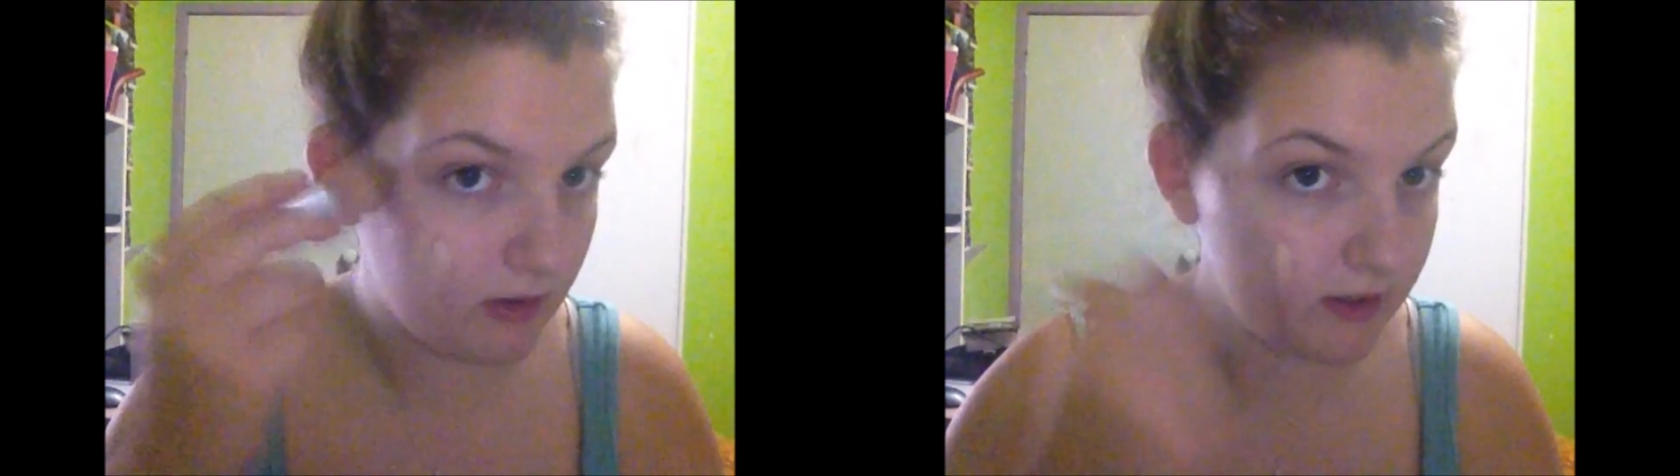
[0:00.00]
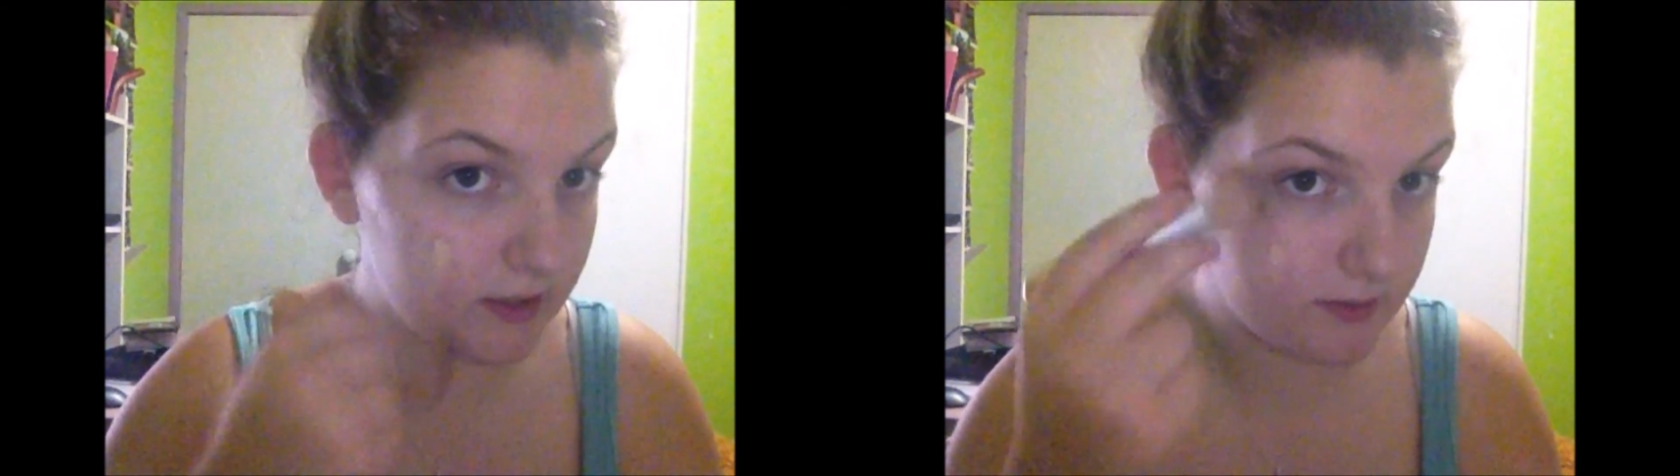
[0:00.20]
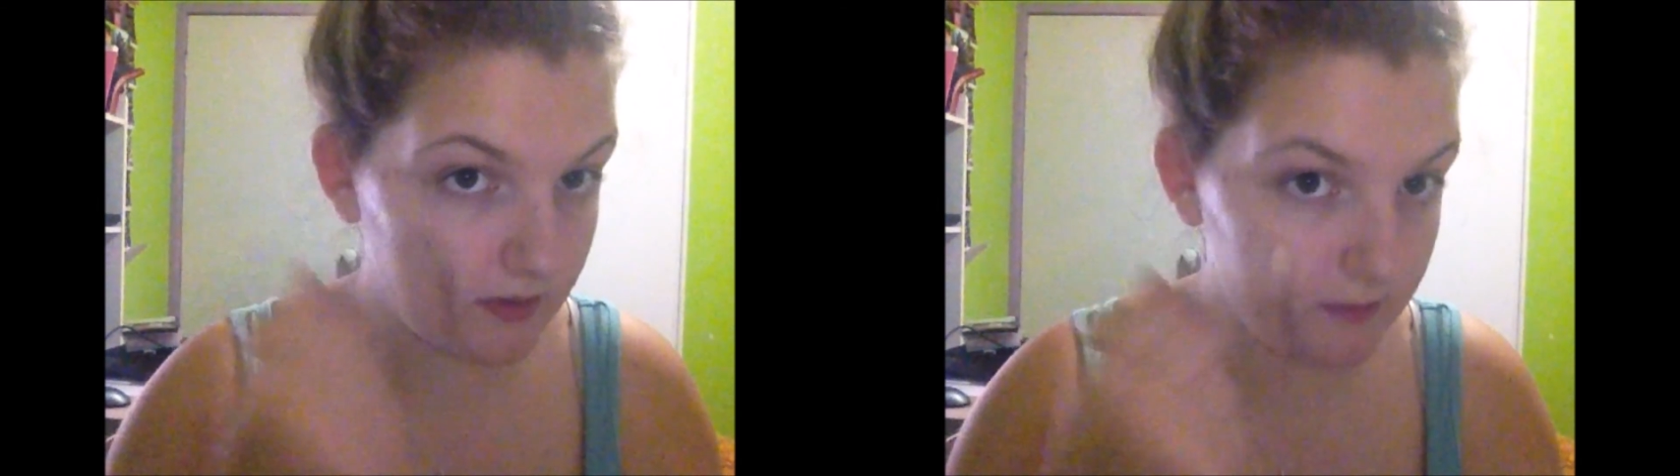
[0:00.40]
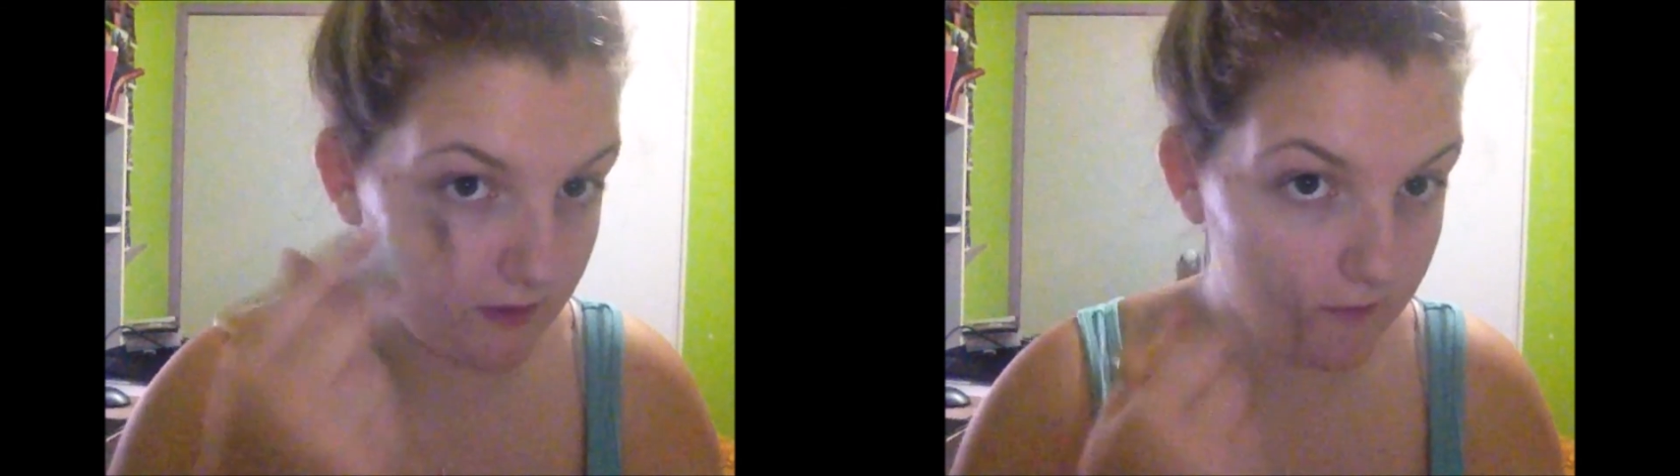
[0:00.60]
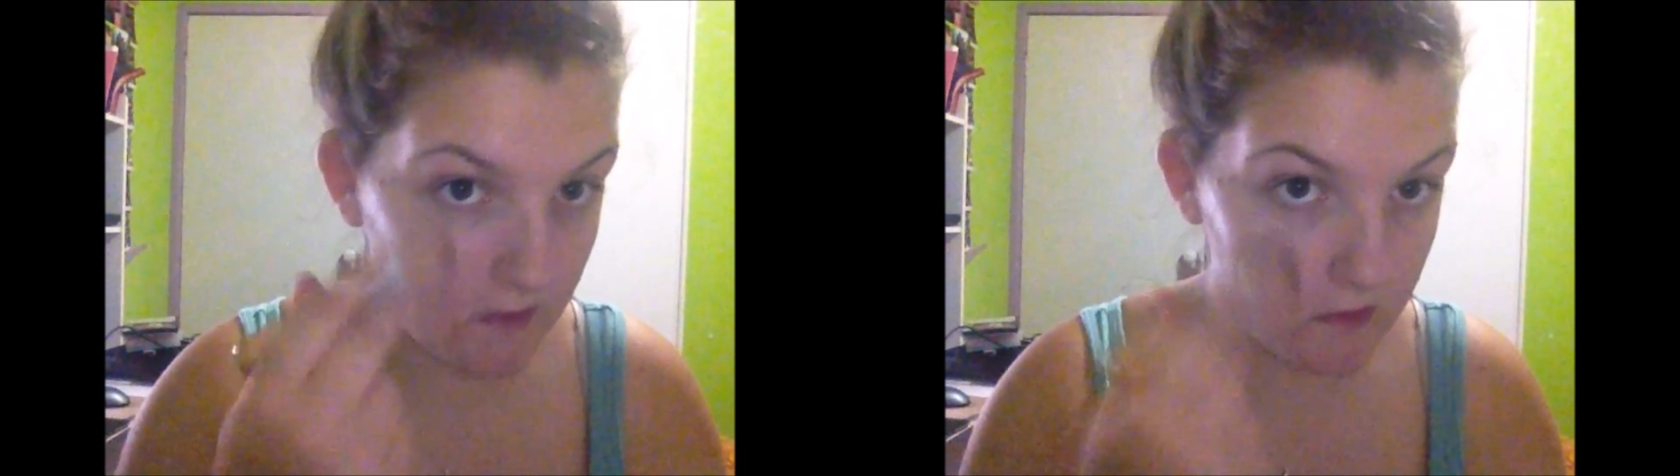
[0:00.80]
in each part of my
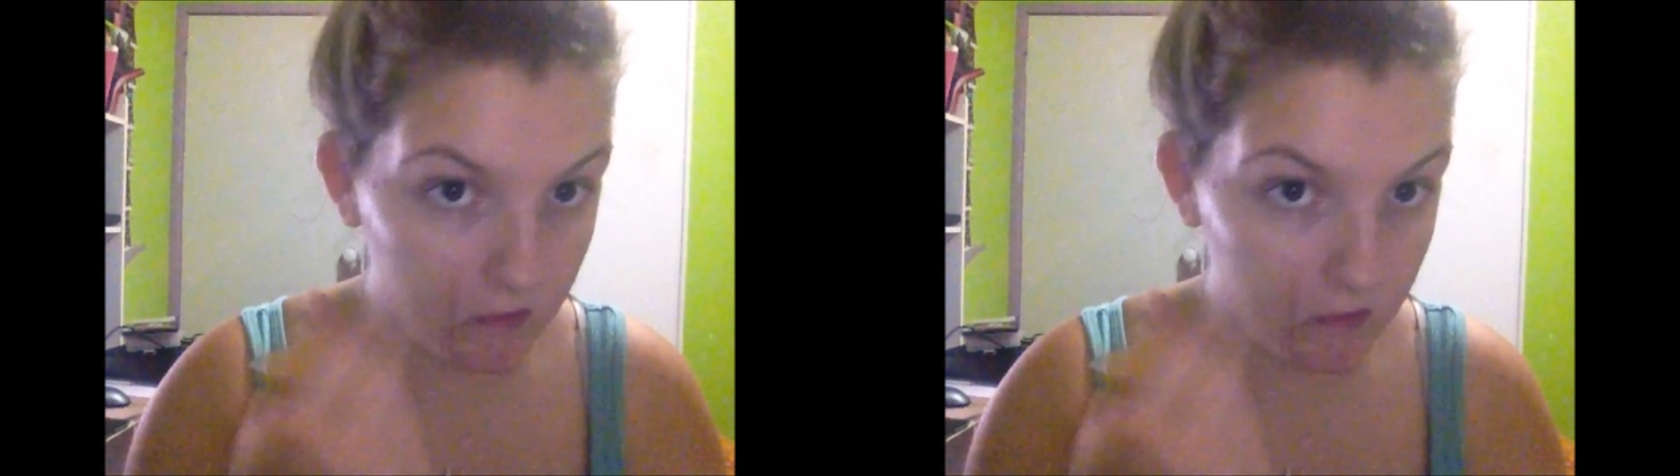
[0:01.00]
face.